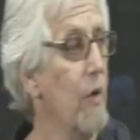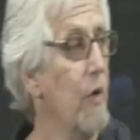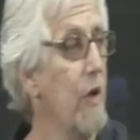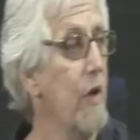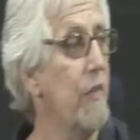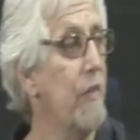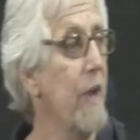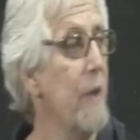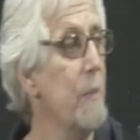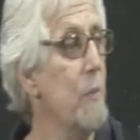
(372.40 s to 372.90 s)

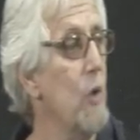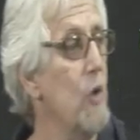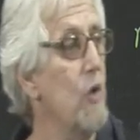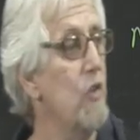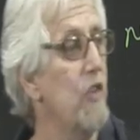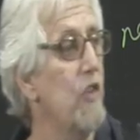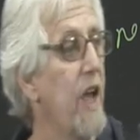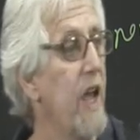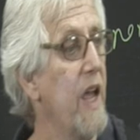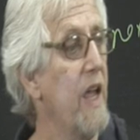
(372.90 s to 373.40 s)
If I
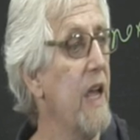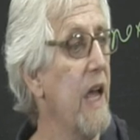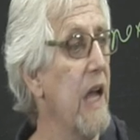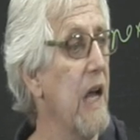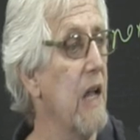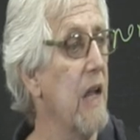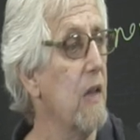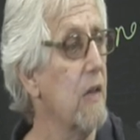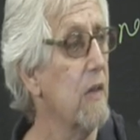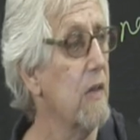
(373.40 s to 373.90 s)
move
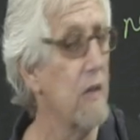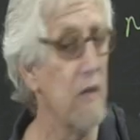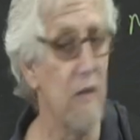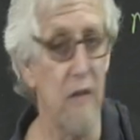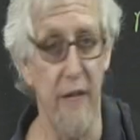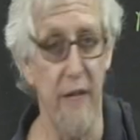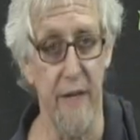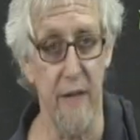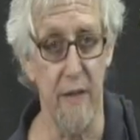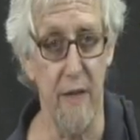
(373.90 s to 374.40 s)
AL
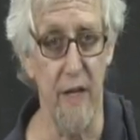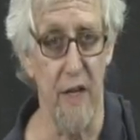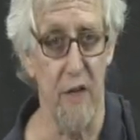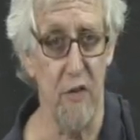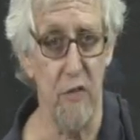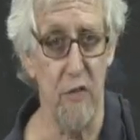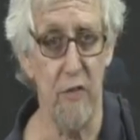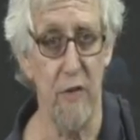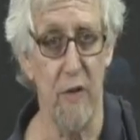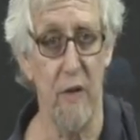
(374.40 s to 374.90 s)
like
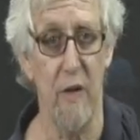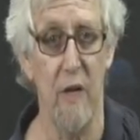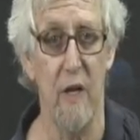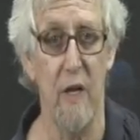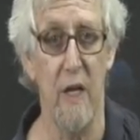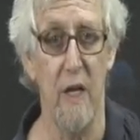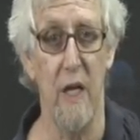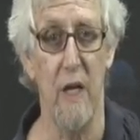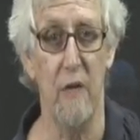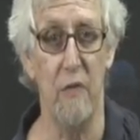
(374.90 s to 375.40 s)
this,
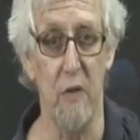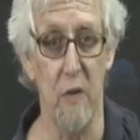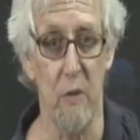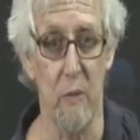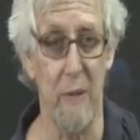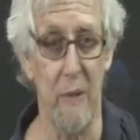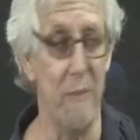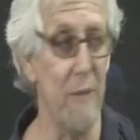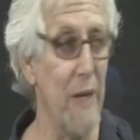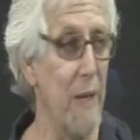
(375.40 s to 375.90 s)
if
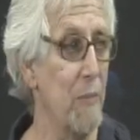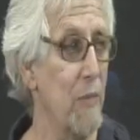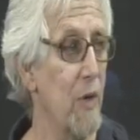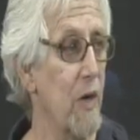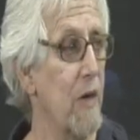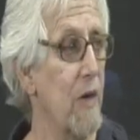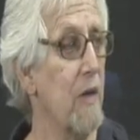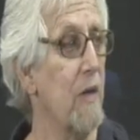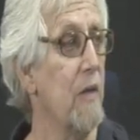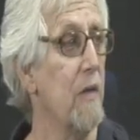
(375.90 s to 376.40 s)
you'll
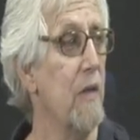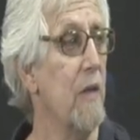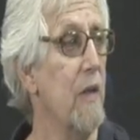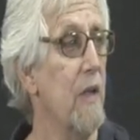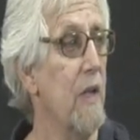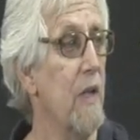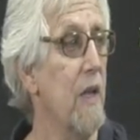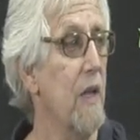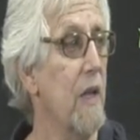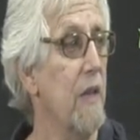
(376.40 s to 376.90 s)
remember,
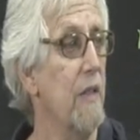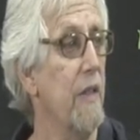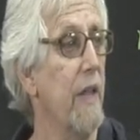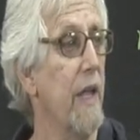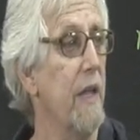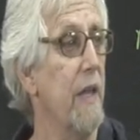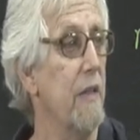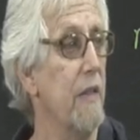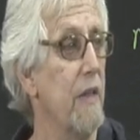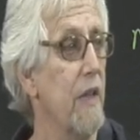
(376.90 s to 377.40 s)

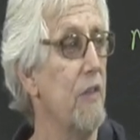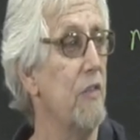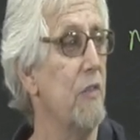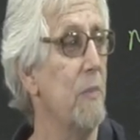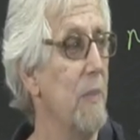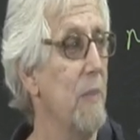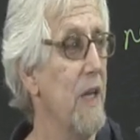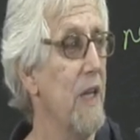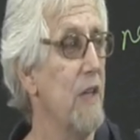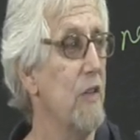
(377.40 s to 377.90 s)
then
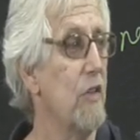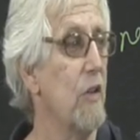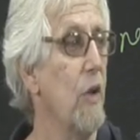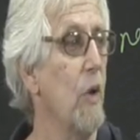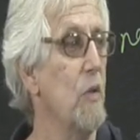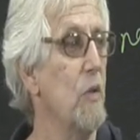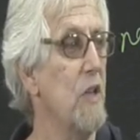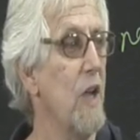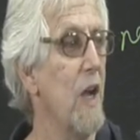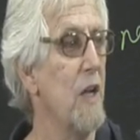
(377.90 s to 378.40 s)
this means
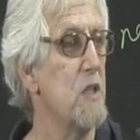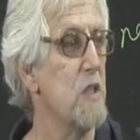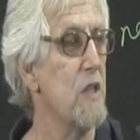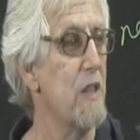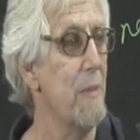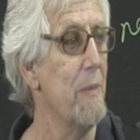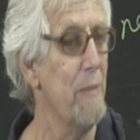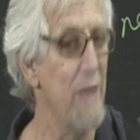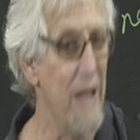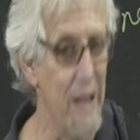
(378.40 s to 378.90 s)
go touch
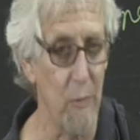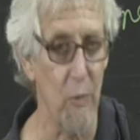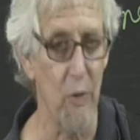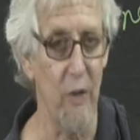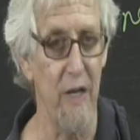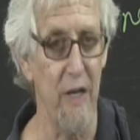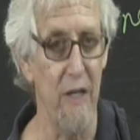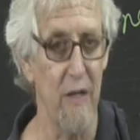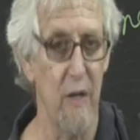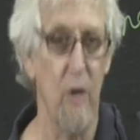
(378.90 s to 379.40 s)
the
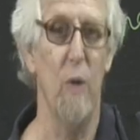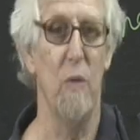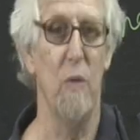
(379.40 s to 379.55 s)
memory